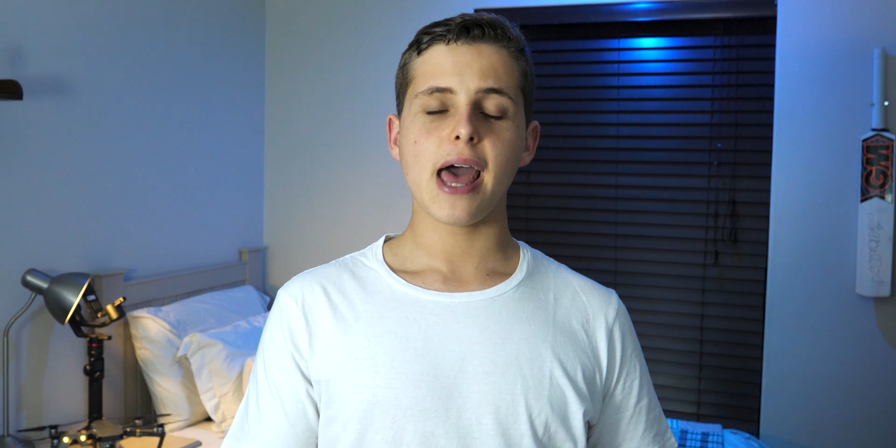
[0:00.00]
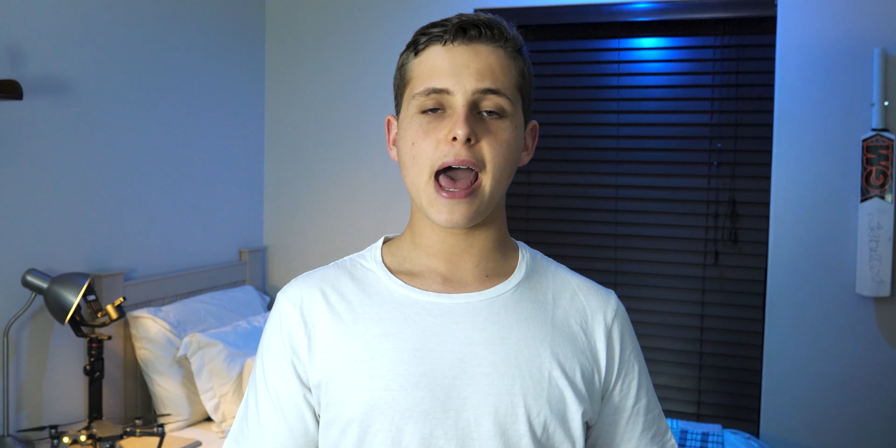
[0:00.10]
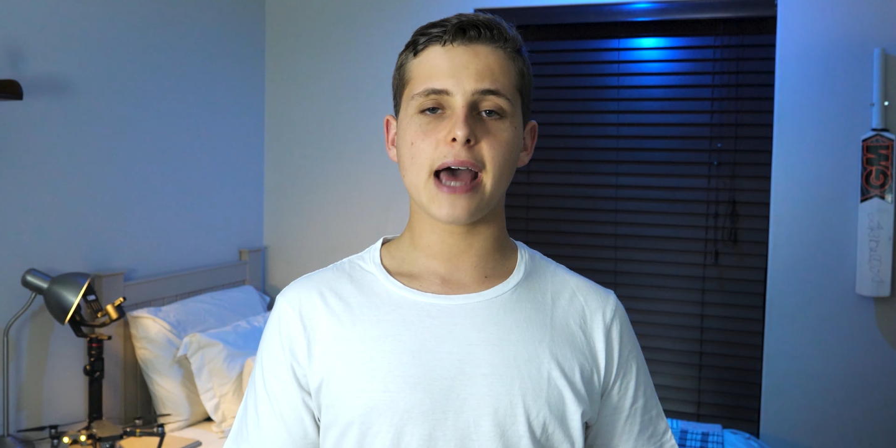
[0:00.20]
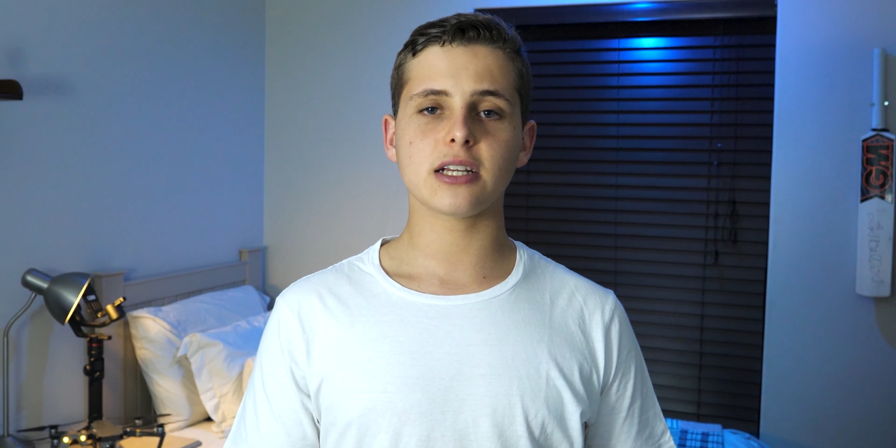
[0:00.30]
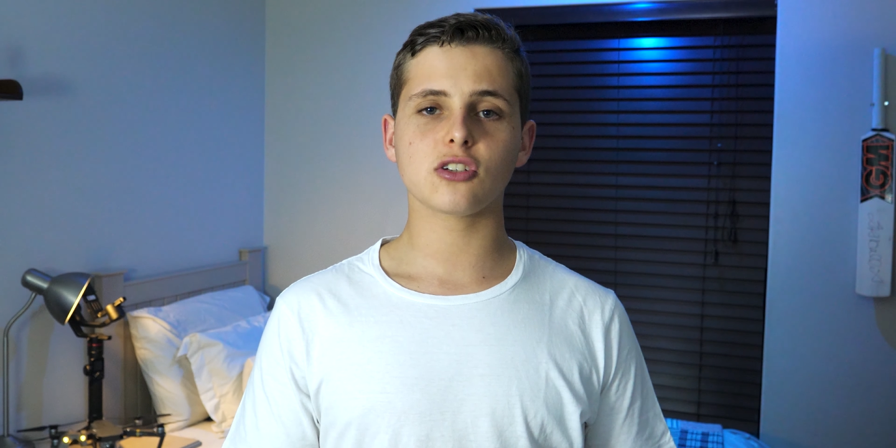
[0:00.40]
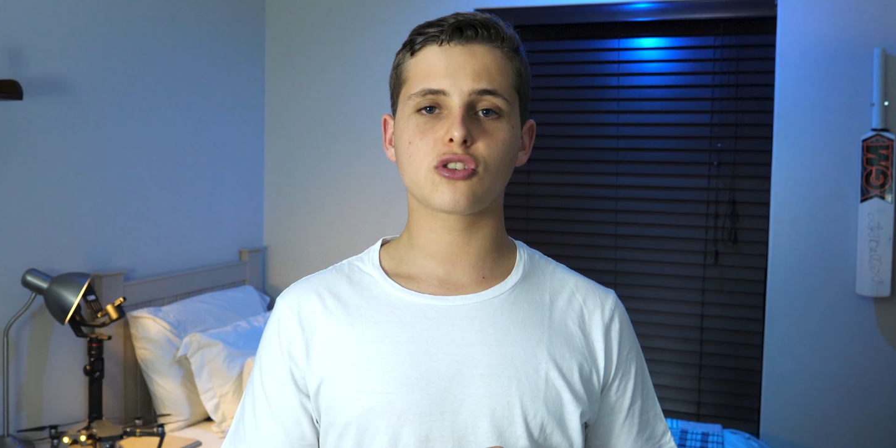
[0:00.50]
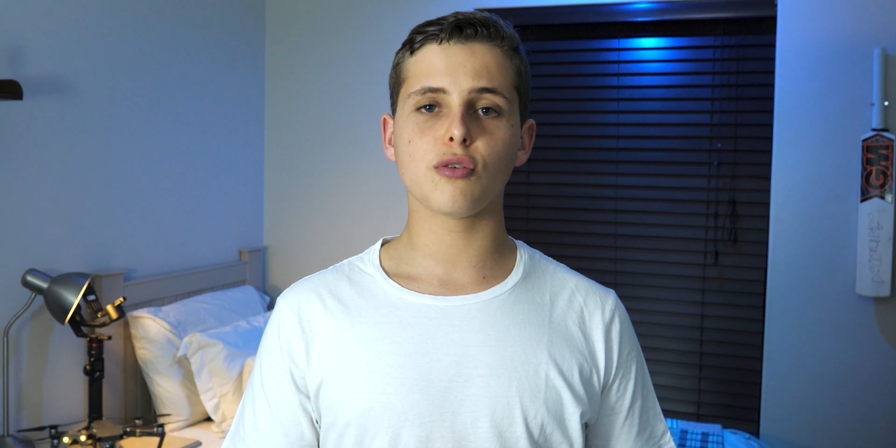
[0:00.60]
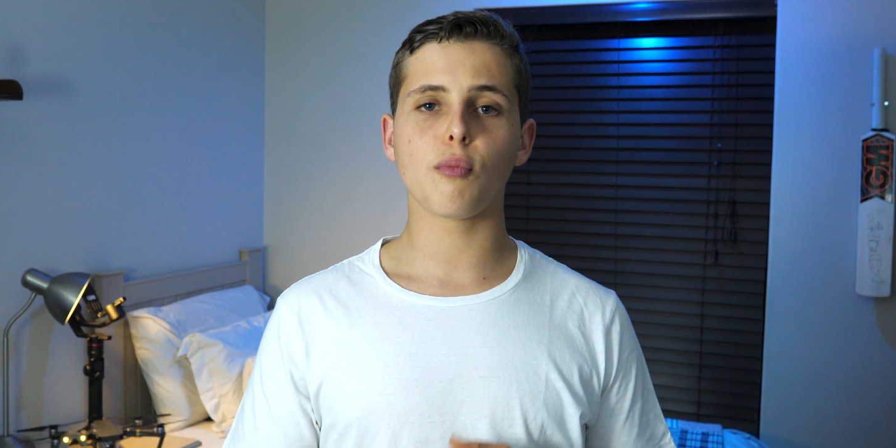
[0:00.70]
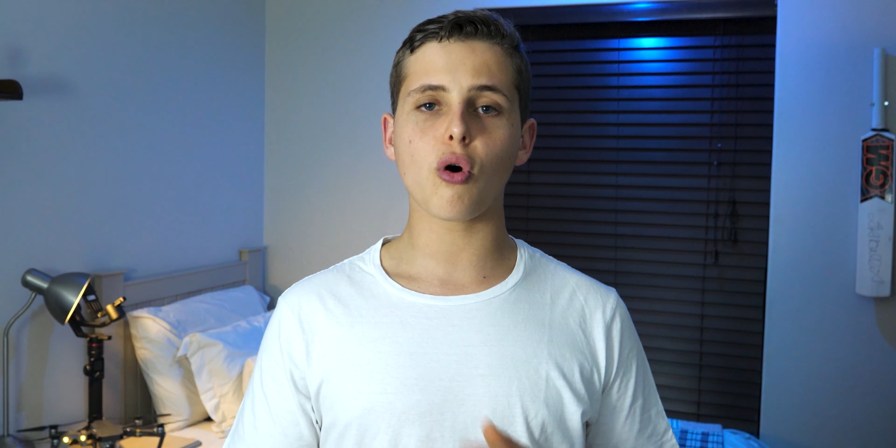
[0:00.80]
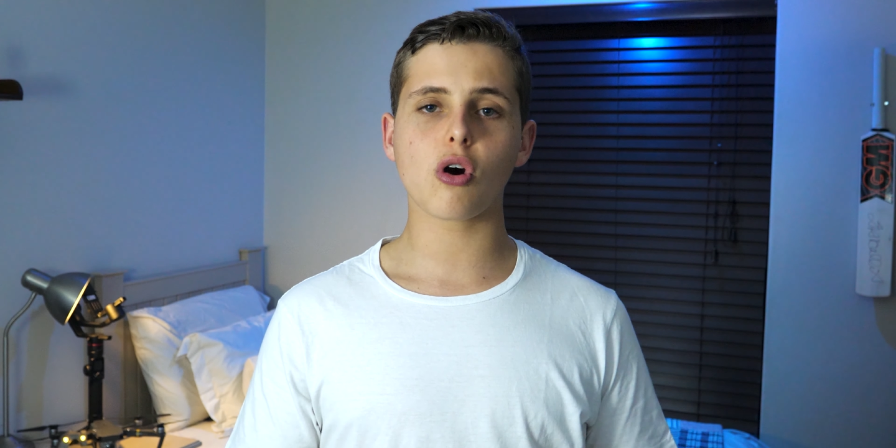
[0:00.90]
and
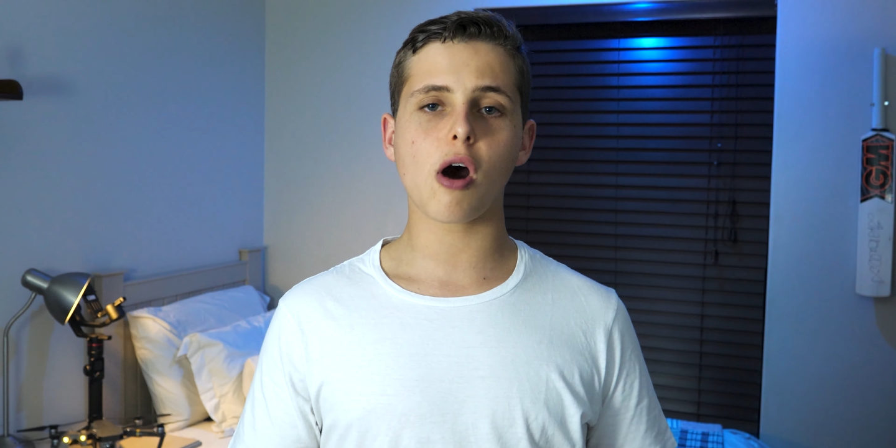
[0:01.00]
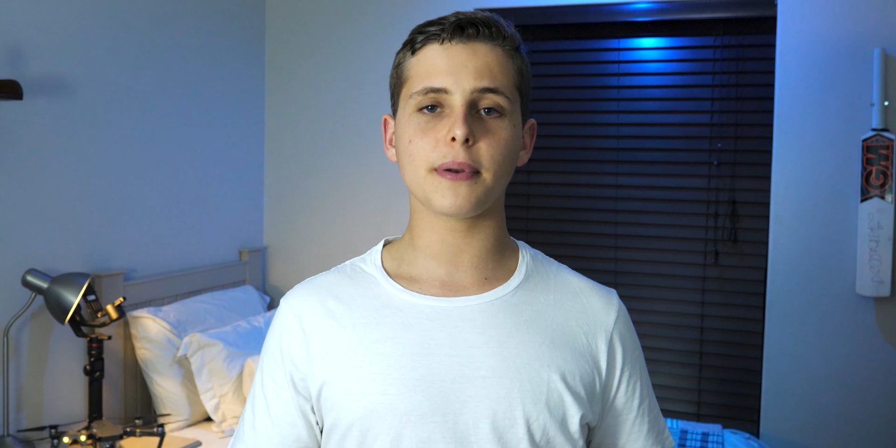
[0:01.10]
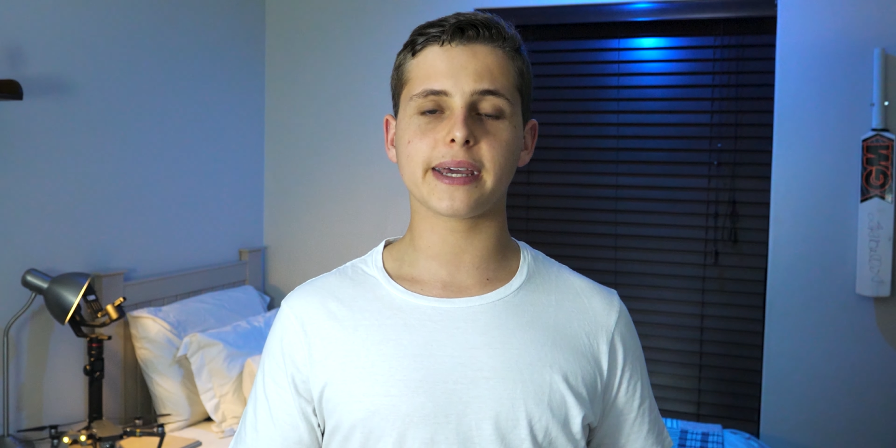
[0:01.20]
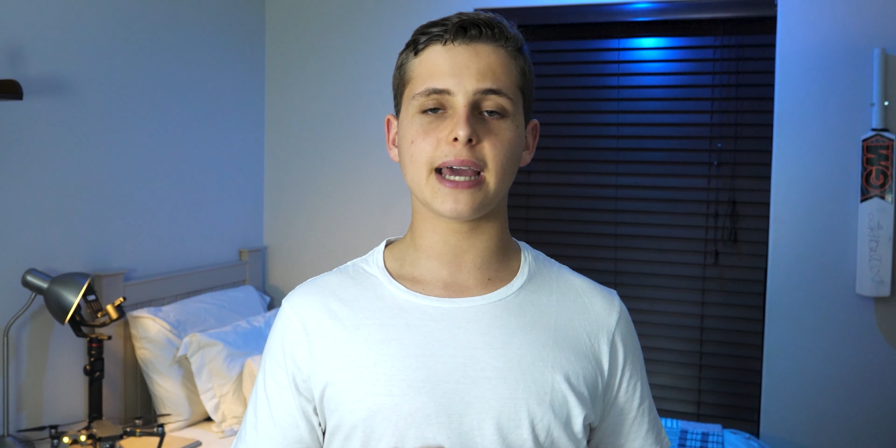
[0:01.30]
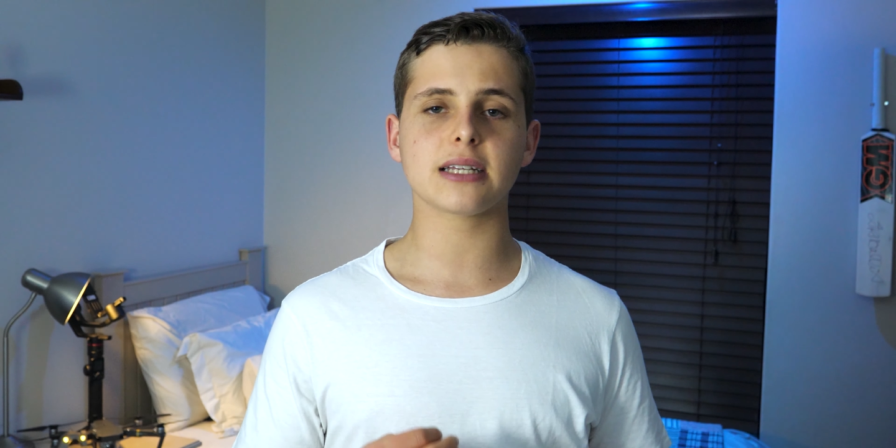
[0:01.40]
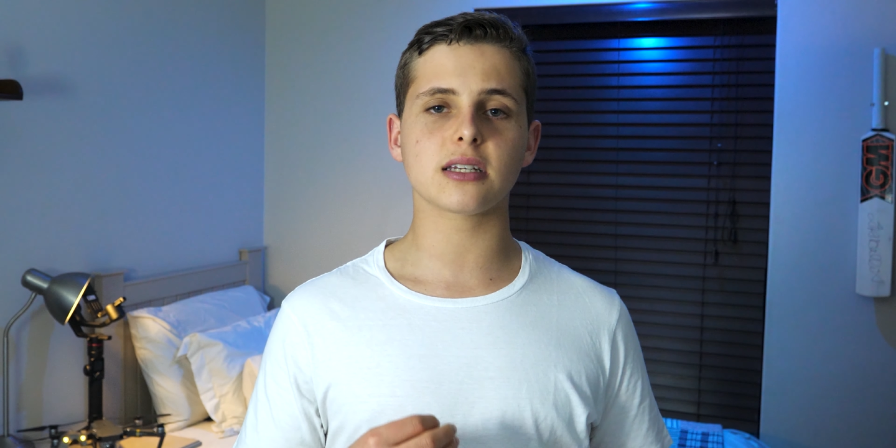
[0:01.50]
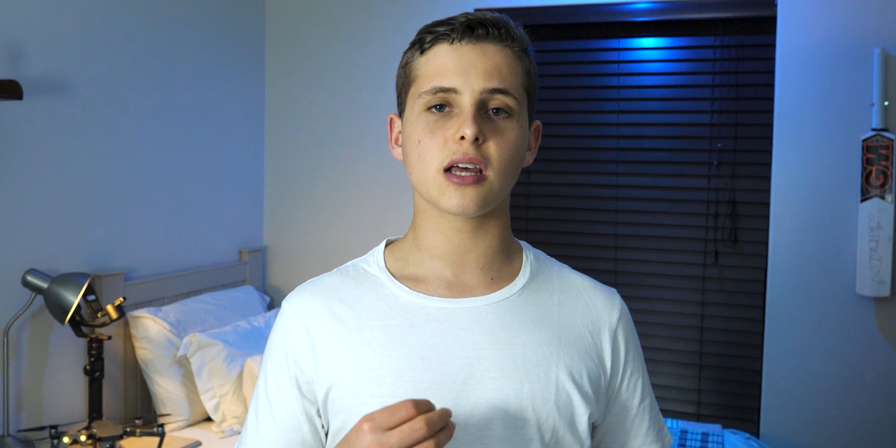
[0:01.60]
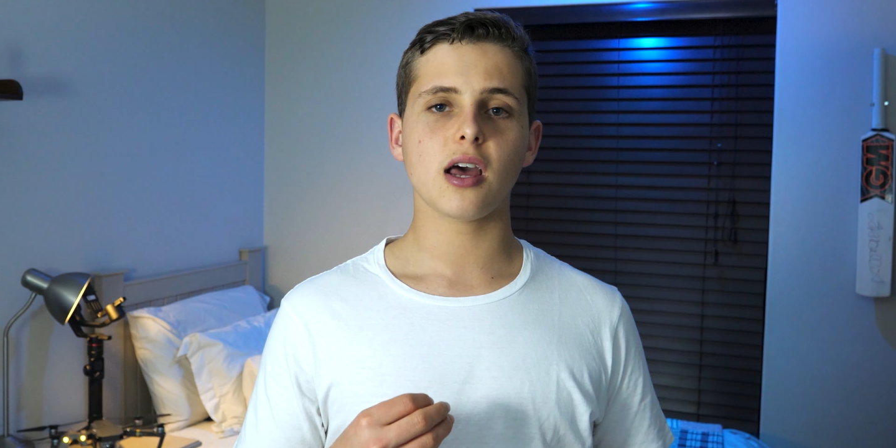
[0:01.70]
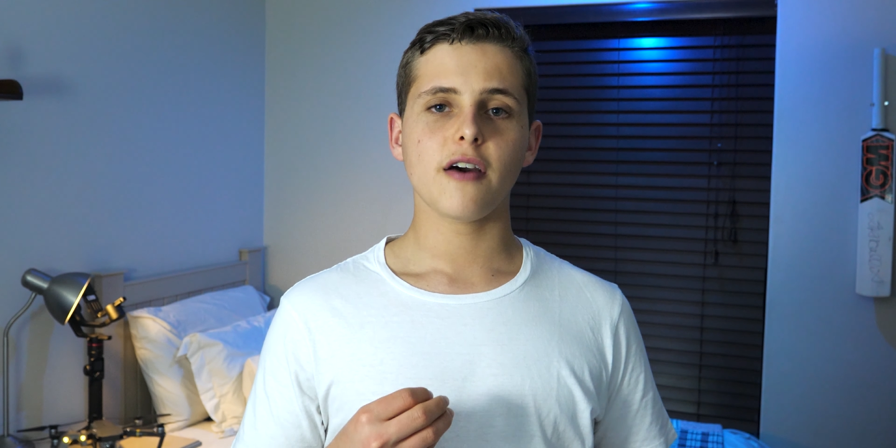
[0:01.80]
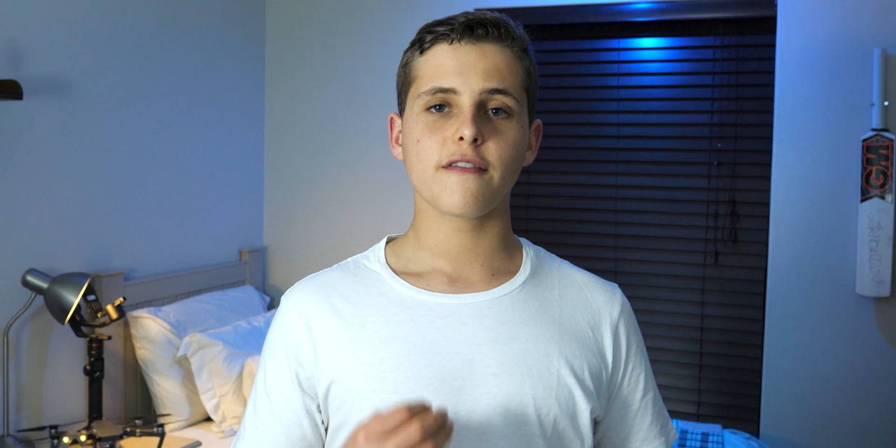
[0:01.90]
do more complicated